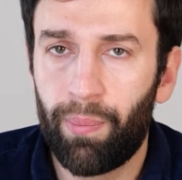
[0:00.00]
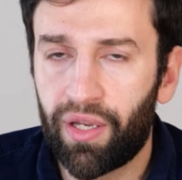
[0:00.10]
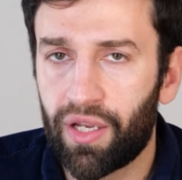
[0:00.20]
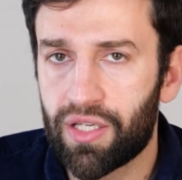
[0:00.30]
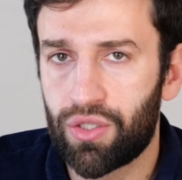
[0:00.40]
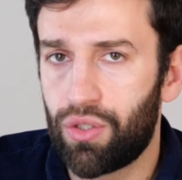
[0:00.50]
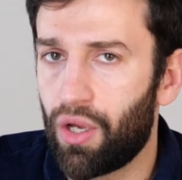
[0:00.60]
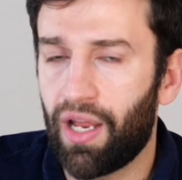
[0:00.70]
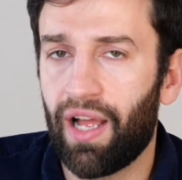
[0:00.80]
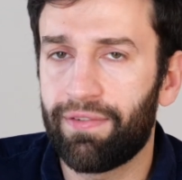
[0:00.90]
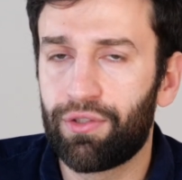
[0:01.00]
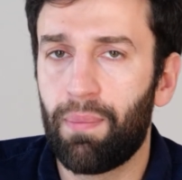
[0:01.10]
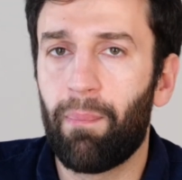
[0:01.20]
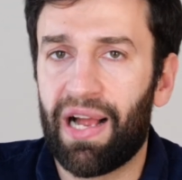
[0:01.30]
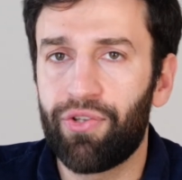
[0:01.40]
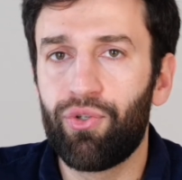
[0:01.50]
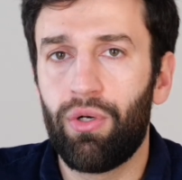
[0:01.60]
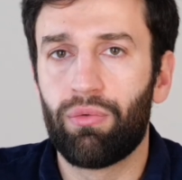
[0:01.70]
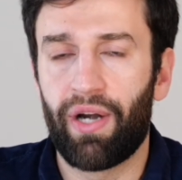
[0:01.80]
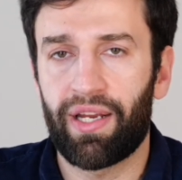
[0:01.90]
because you don't have to
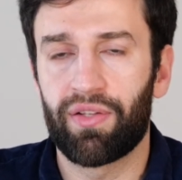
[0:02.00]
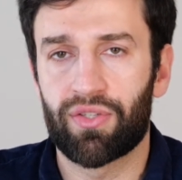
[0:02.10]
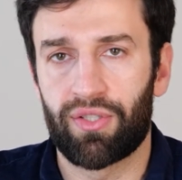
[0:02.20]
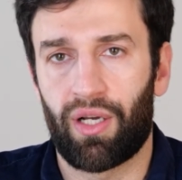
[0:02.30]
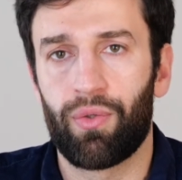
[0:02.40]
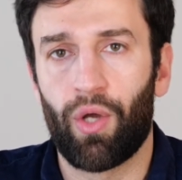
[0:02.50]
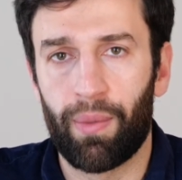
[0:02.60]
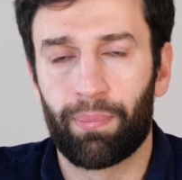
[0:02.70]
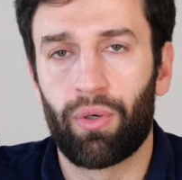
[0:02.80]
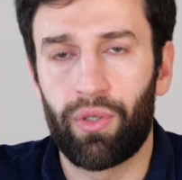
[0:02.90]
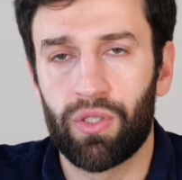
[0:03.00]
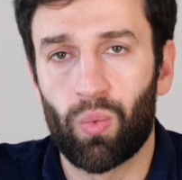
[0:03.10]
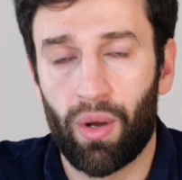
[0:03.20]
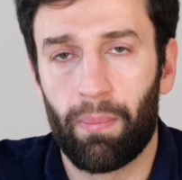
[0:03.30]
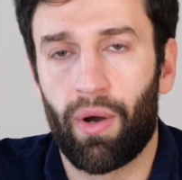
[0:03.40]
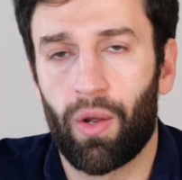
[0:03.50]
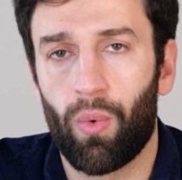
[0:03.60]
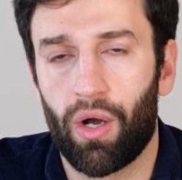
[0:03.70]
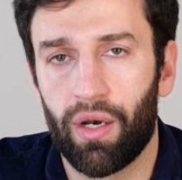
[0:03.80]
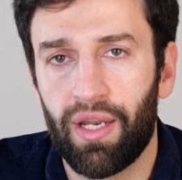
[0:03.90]
manually reconcile your employees one by
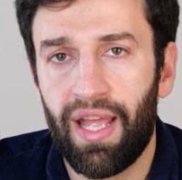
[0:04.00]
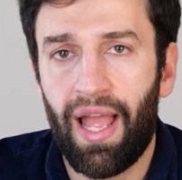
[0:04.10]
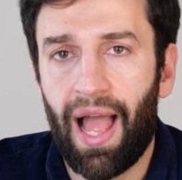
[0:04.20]
one.